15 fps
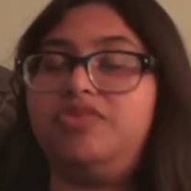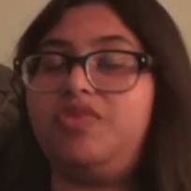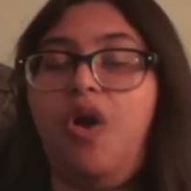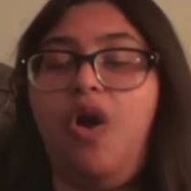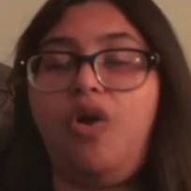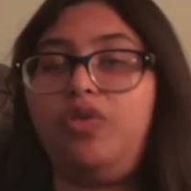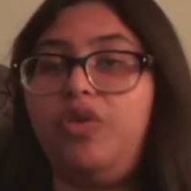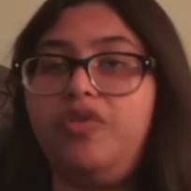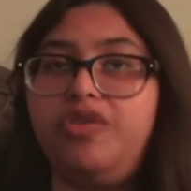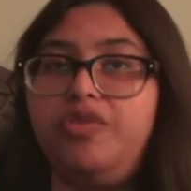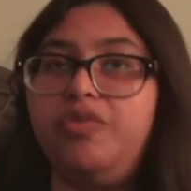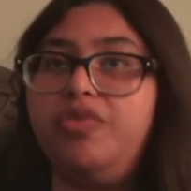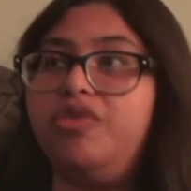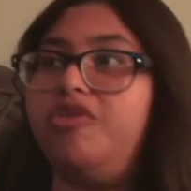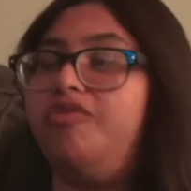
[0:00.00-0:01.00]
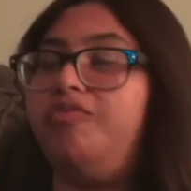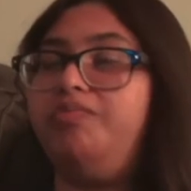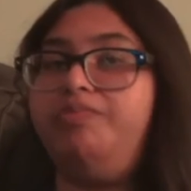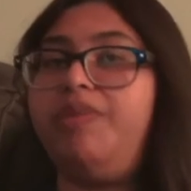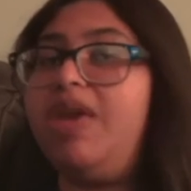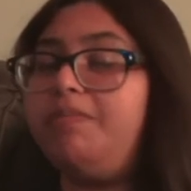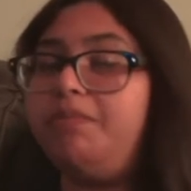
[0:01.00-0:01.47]
all over the roof,
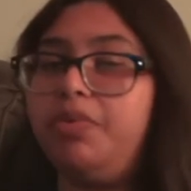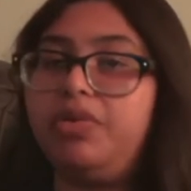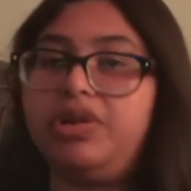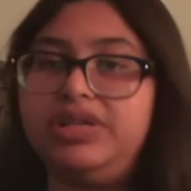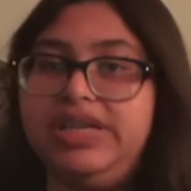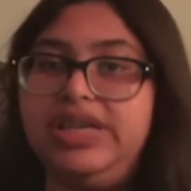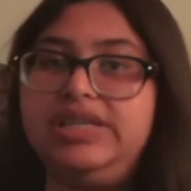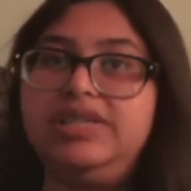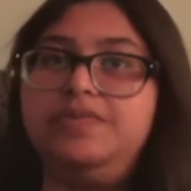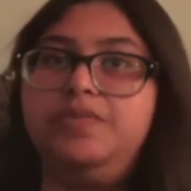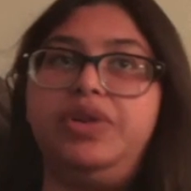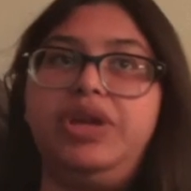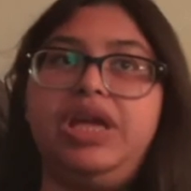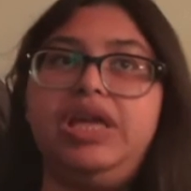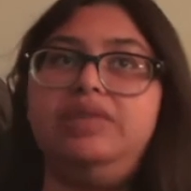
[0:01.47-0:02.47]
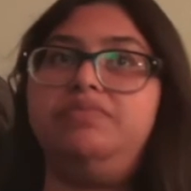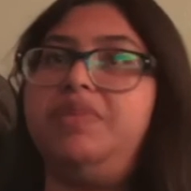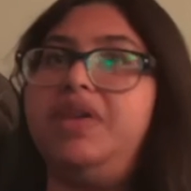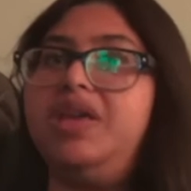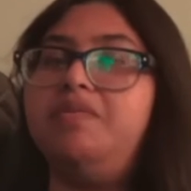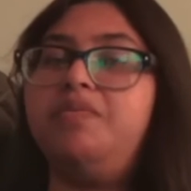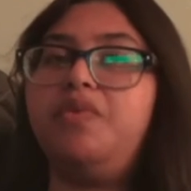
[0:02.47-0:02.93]
people are desperate,
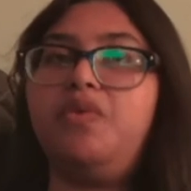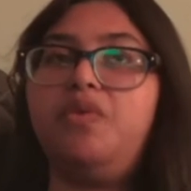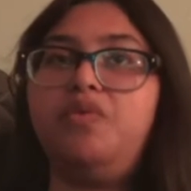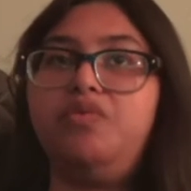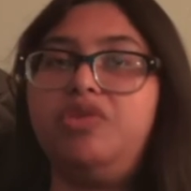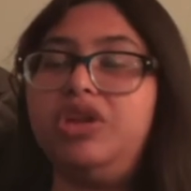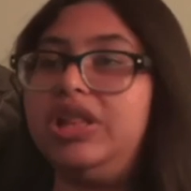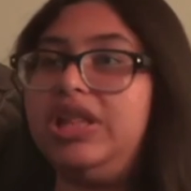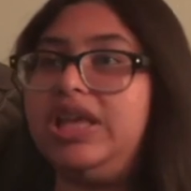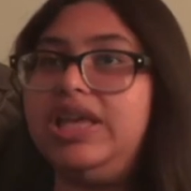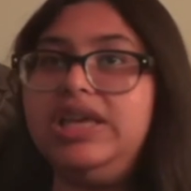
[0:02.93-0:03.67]
people really